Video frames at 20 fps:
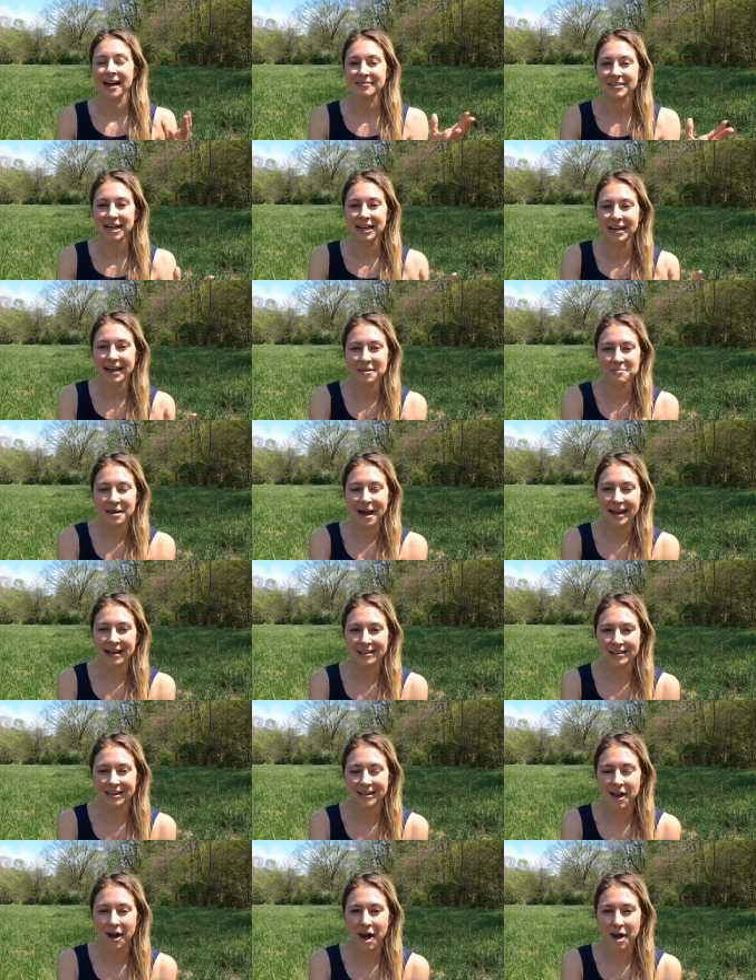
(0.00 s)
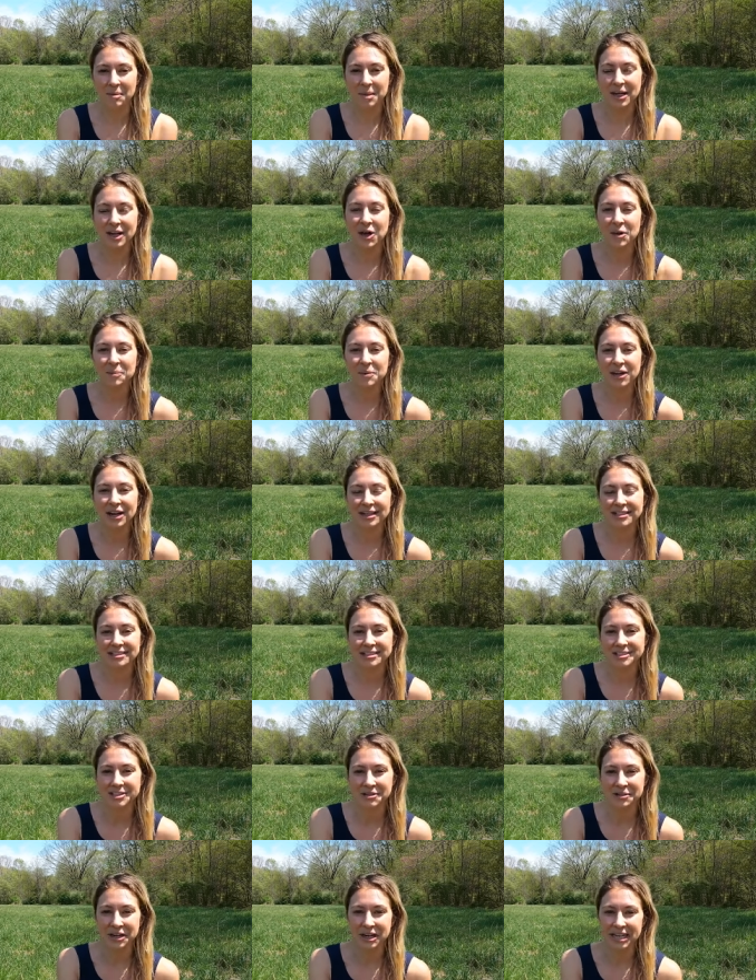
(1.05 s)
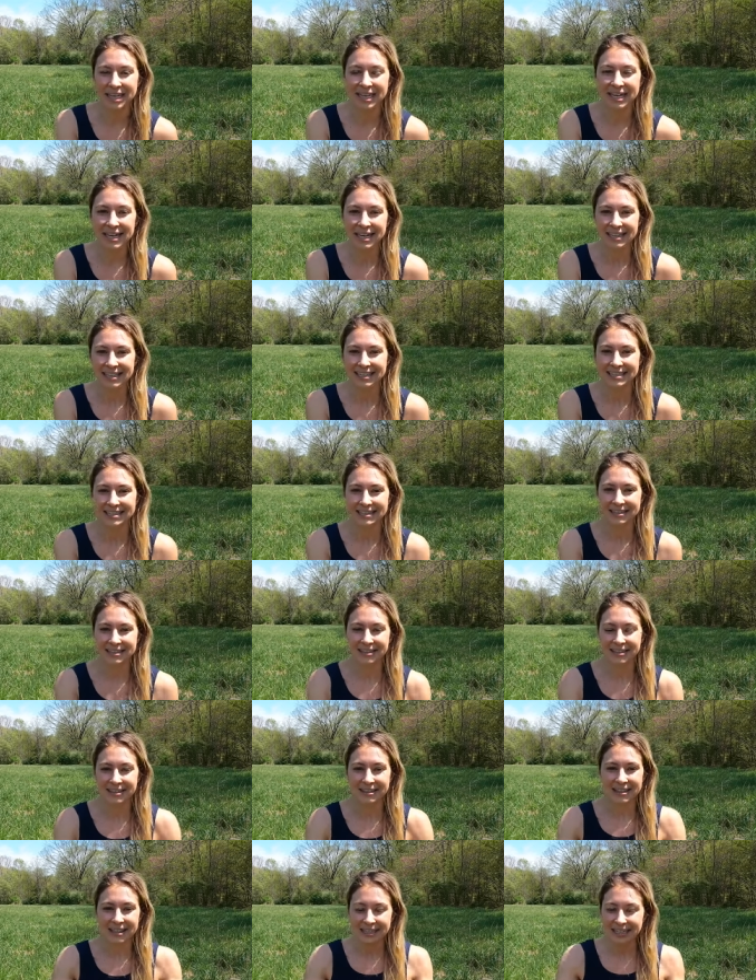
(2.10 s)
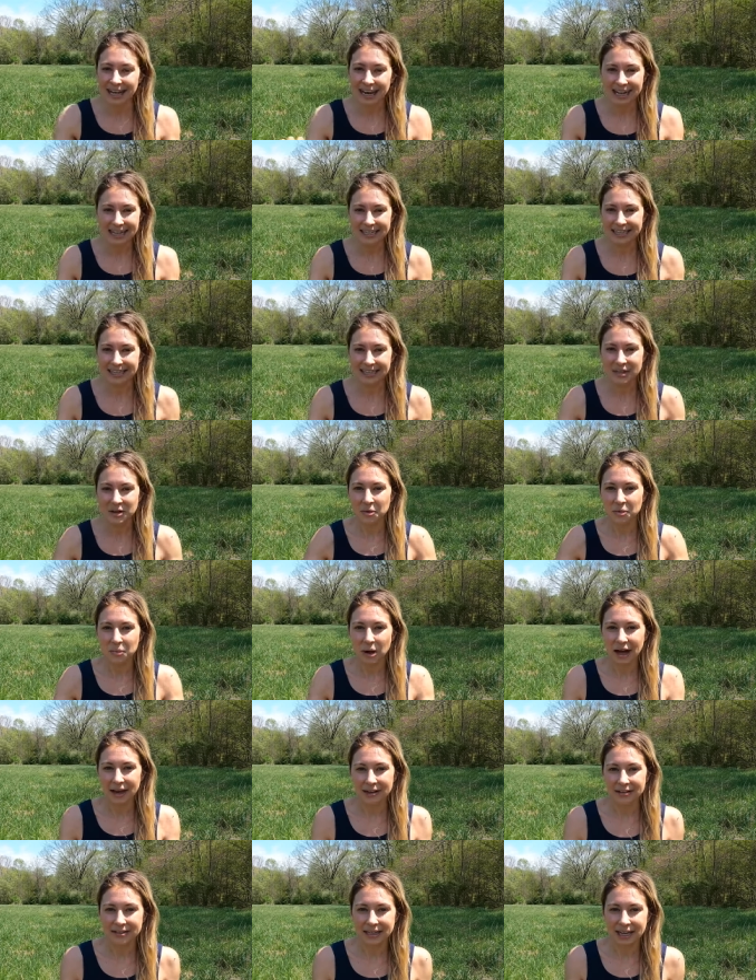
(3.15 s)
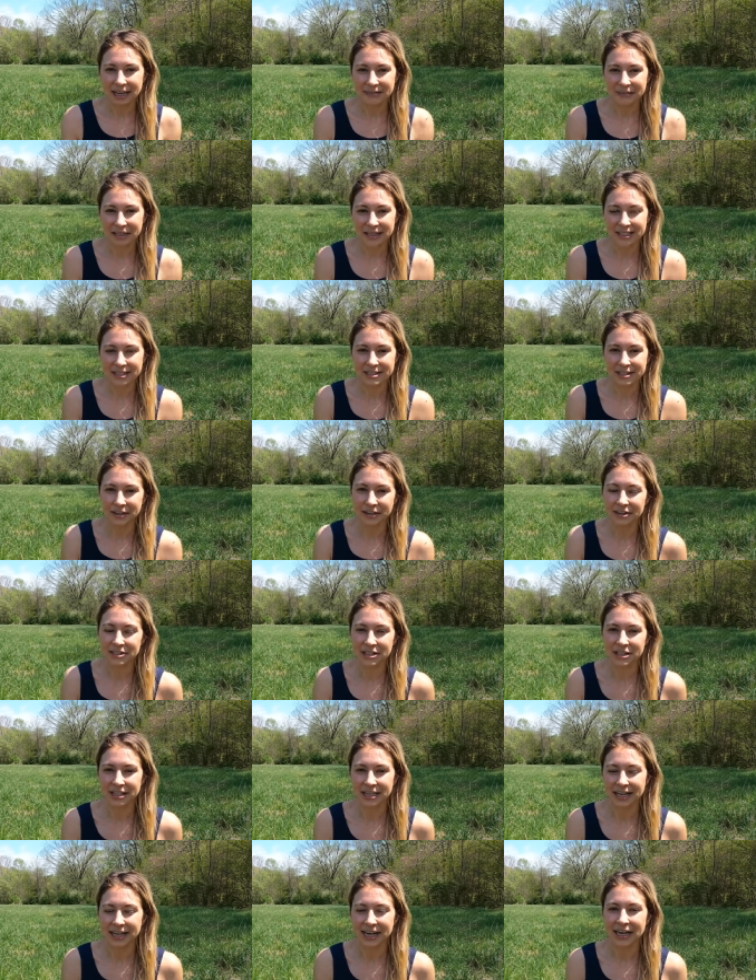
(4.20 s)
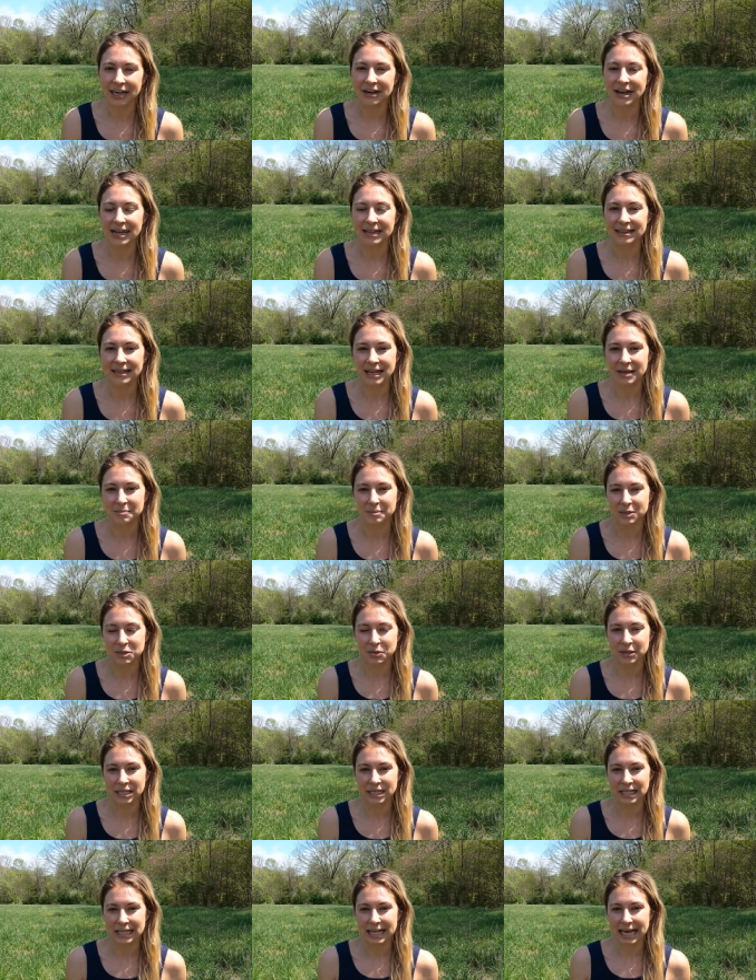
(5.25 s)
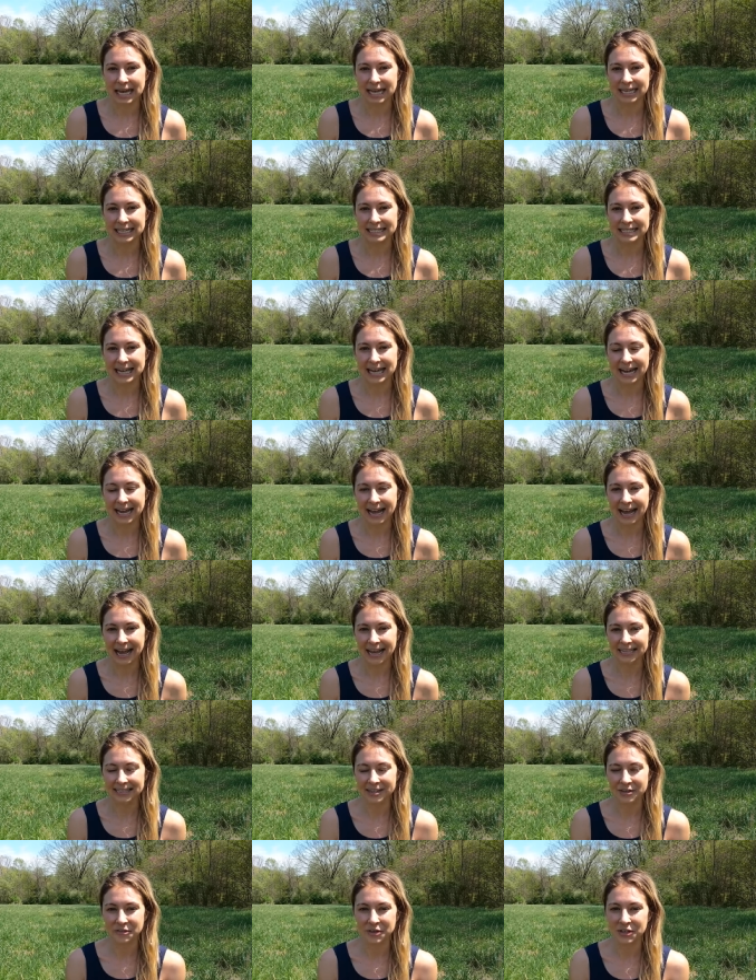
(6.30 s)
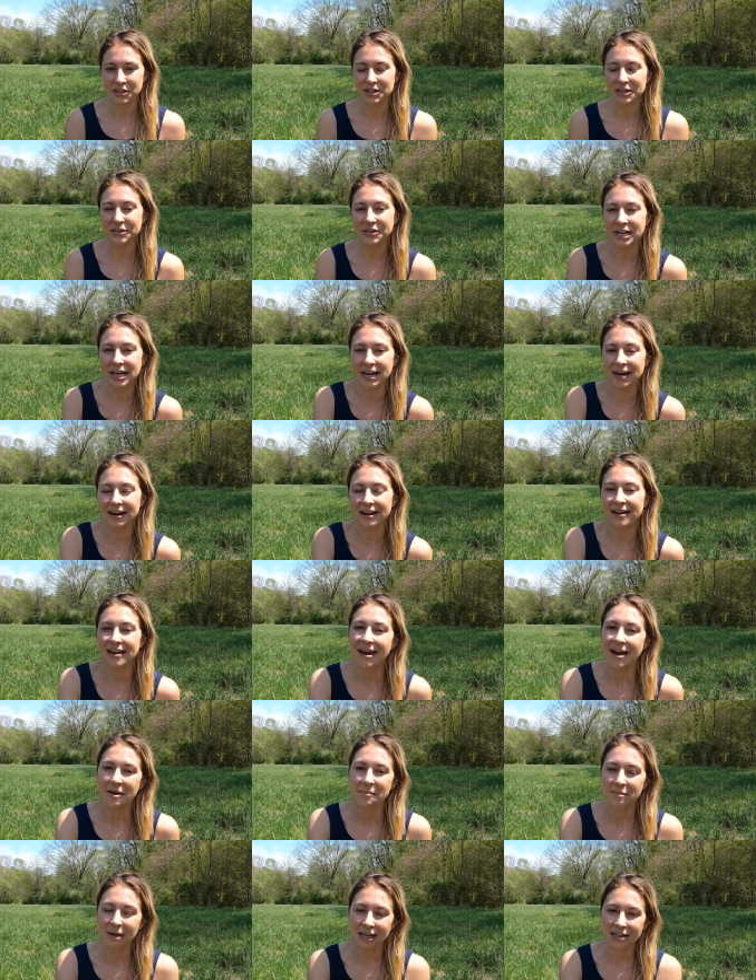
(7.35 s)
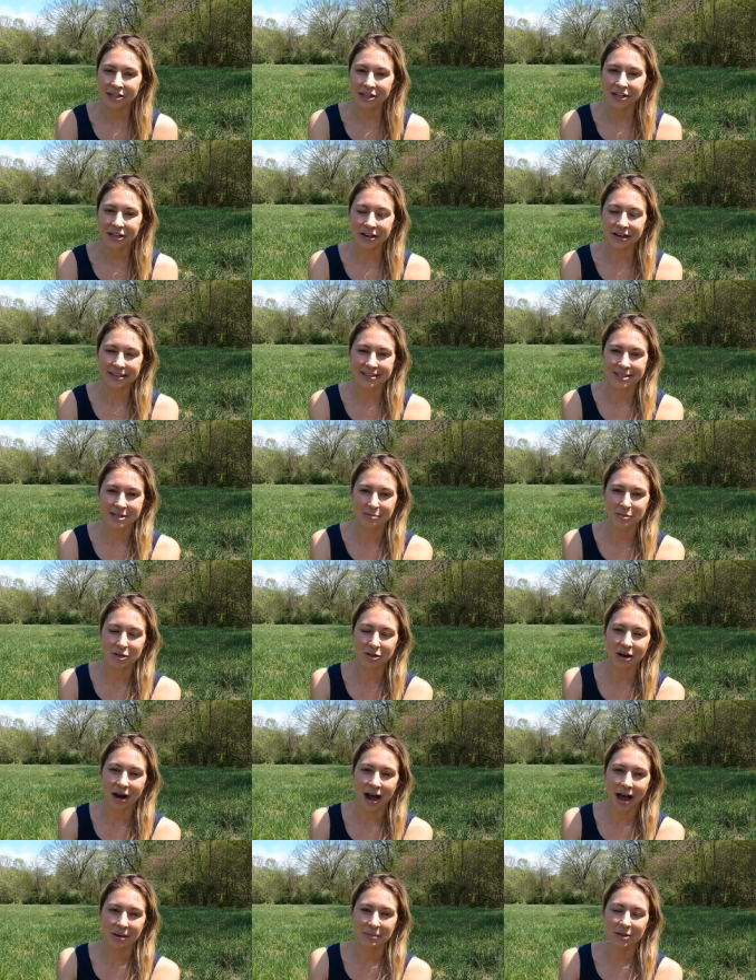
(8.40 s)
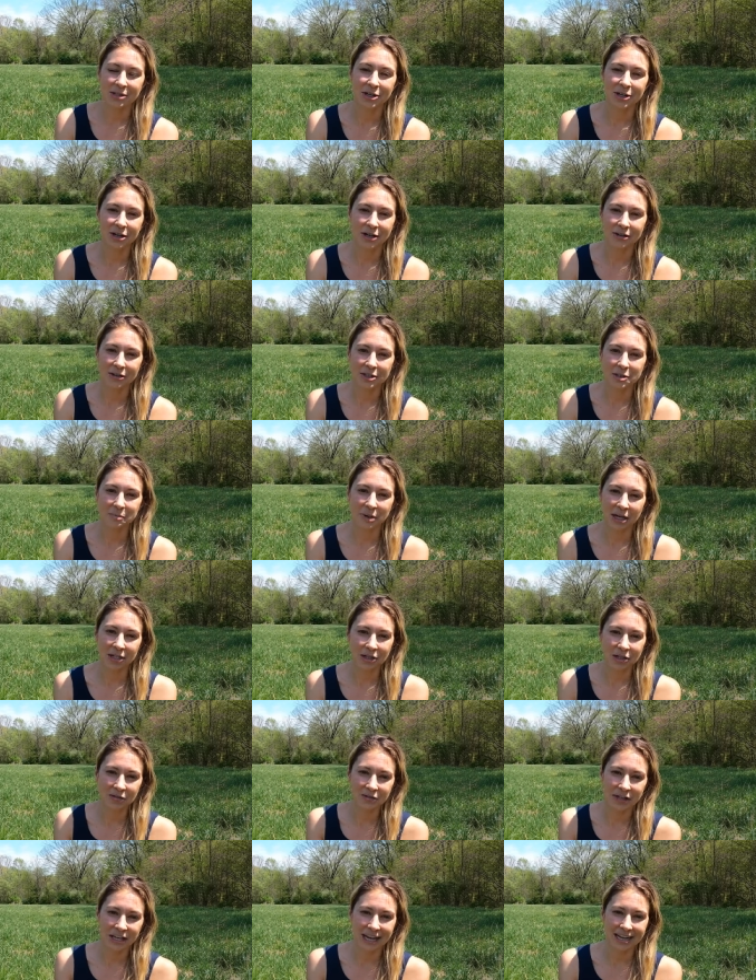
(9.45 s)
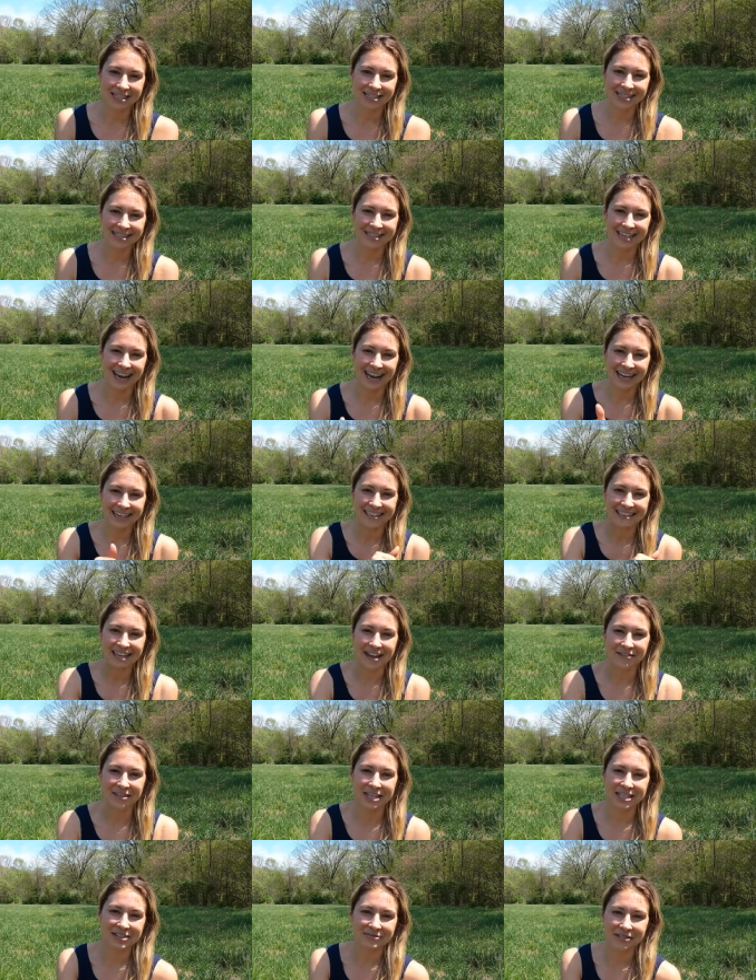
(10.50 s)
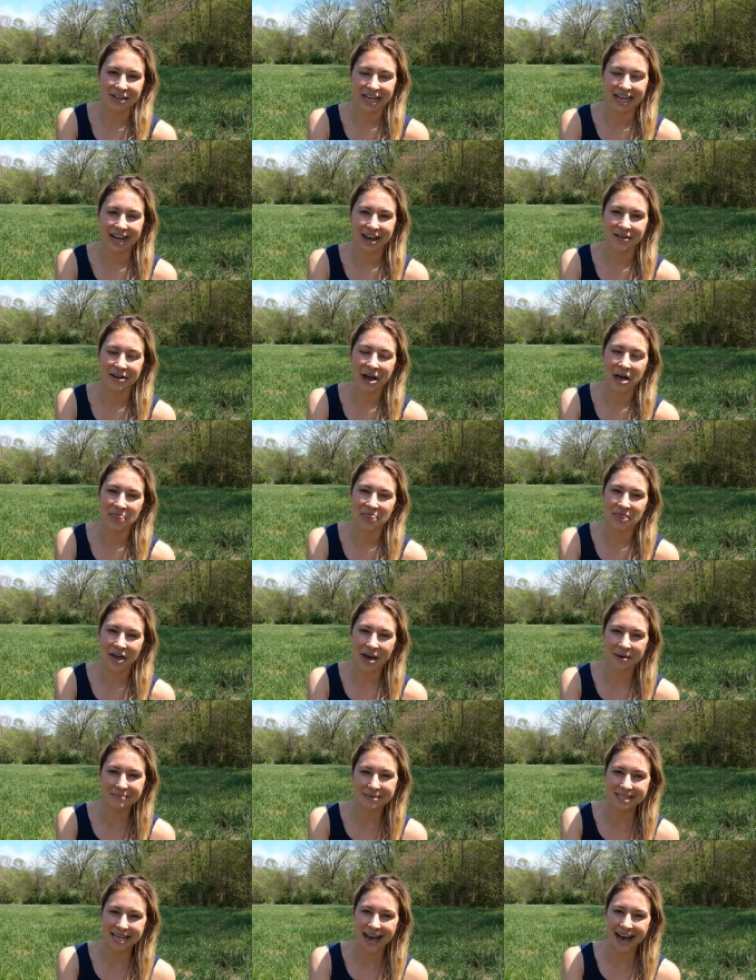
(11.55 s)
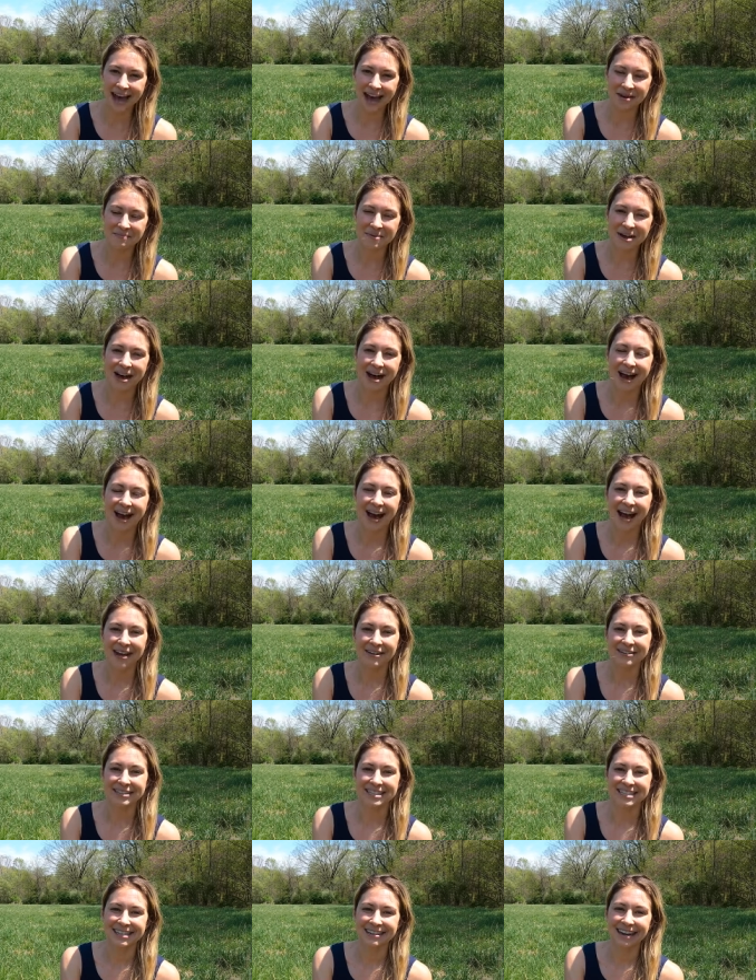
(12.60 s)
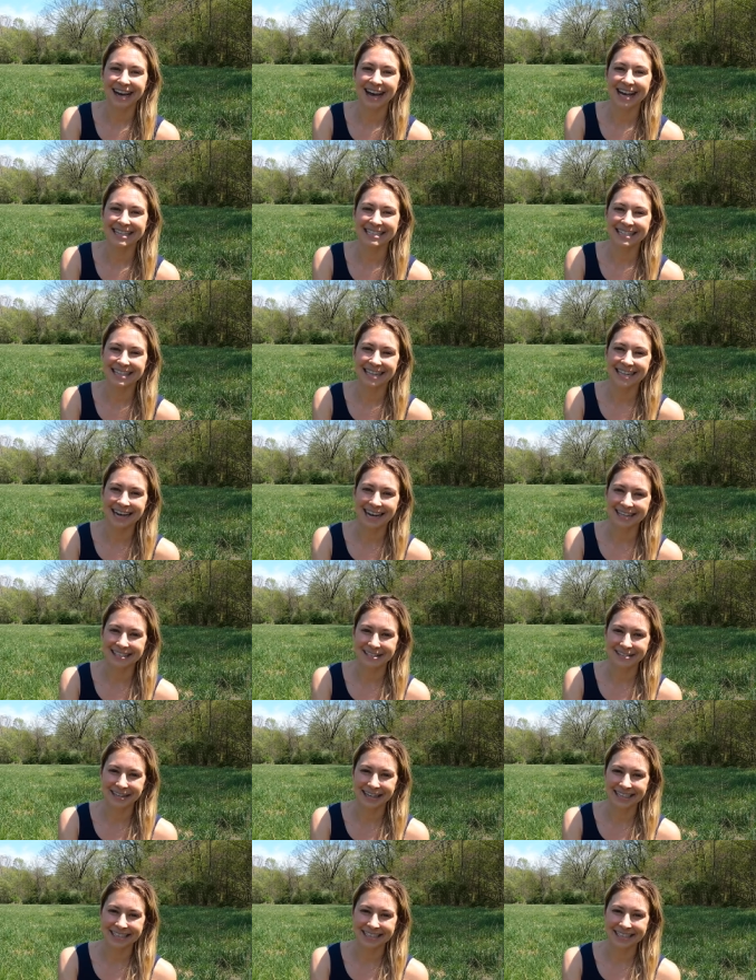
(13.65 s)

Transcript: I've got to get back in the car, but I hope you guys enjoyed this little hiking wildlife excursion here at Land Between the Lakes. And if you're new here, make sure you hit subscribe, turn on those bell notifications and give this video video a thumbs up. I will see you guys in the next